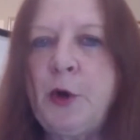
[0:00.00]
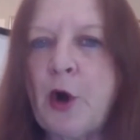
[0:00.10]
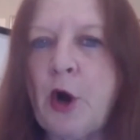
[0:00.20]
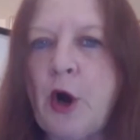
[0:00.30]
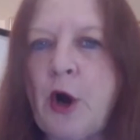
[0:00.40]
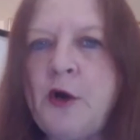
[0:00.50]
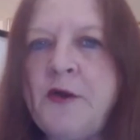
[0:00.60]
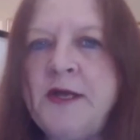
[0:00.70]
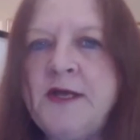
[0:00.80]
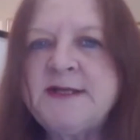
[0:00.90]
You put
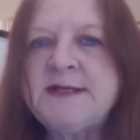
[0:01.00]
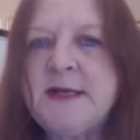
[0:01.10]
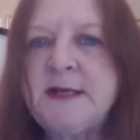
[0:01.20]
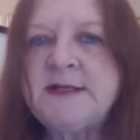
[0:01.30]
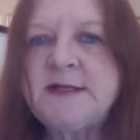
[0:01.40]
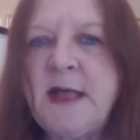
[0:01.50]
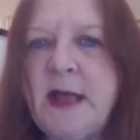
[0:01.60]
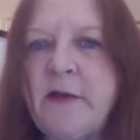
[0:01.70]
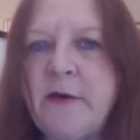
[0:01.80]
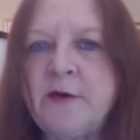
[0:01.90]
all these
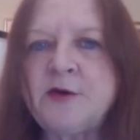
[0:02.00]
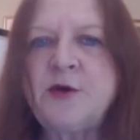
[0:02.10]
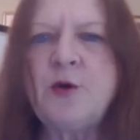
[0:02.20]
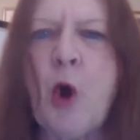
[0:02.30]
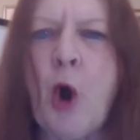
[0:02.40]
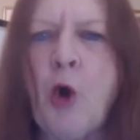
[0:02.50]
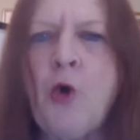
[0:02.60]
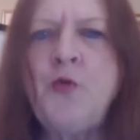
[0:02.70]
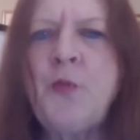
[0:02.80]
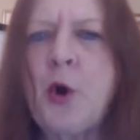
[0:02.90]
things together into
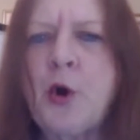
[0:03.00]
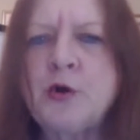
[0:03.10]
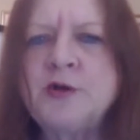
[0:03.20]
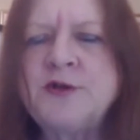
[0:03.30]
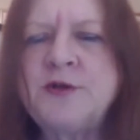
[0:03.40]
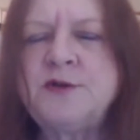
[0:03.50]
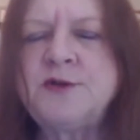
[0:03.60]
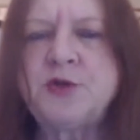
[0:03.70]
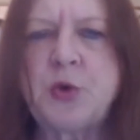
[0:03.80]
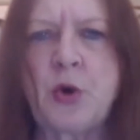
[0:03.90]
your own
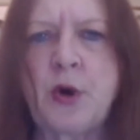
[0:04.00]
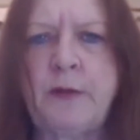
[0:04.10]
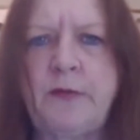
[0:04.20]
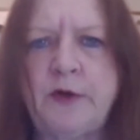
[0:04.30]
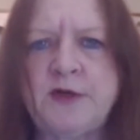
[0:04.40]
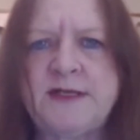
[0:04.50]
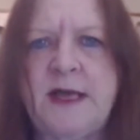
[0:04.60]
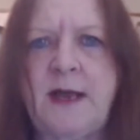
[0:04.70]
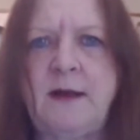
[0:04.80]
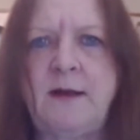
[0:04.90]
personal story,
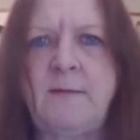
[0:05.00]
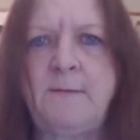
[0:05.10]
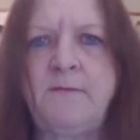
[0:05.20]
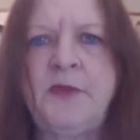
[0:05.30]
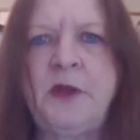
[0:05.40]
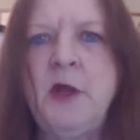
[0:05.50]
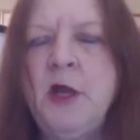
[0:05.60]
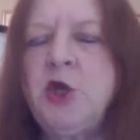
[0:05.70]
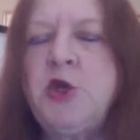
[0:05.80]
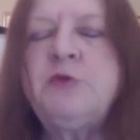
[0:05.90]
per se.
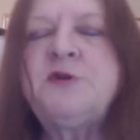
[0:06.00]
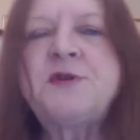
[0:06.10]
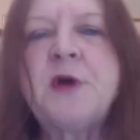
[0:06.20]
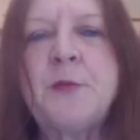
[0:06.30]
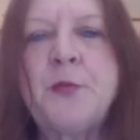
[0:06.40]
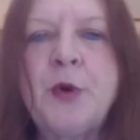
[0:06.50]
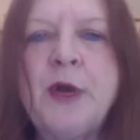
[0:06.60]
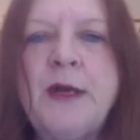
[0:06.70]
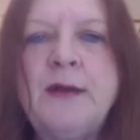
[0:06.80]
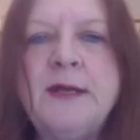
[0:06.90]
And you
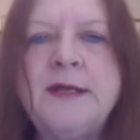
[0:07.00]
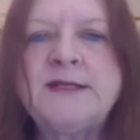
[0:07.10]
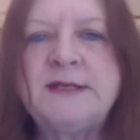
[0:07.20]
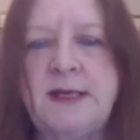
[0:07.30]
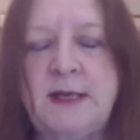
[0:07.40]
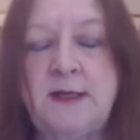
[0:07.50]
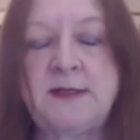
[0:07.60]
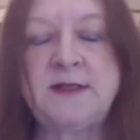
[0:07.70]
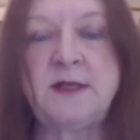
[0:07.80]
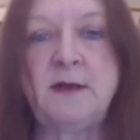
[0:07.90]
start bringing these
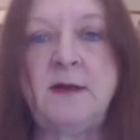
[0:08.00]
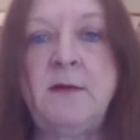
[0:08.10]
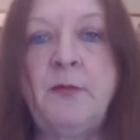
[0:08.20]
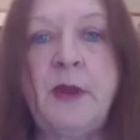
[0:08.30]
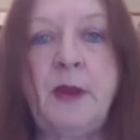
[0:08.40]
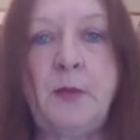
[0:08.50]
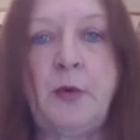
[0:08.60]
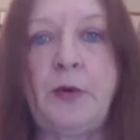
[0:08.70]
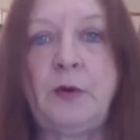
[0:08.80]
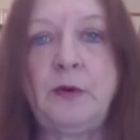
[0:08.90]
things to
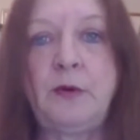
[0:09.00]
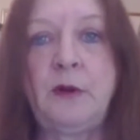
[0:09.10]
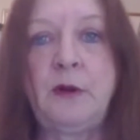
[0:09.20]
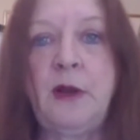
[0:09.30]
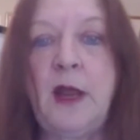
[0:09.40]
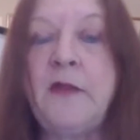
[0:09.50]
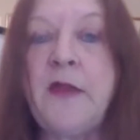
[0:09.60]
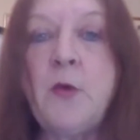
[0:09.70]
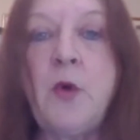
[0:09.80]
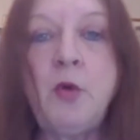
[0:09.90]
people.
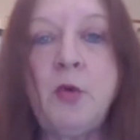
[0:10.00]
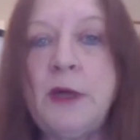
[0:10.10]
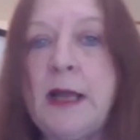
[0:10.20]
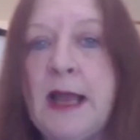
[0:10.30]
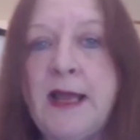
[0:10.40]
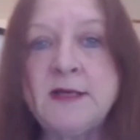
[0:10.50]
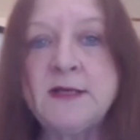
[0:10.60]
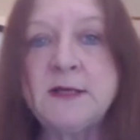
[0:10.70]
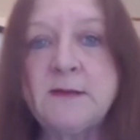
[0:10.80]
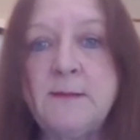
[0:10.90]
And they will
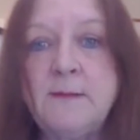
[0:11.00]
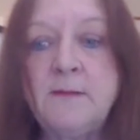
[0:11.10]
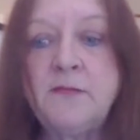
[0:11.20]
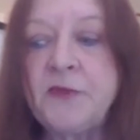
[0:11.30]
relate.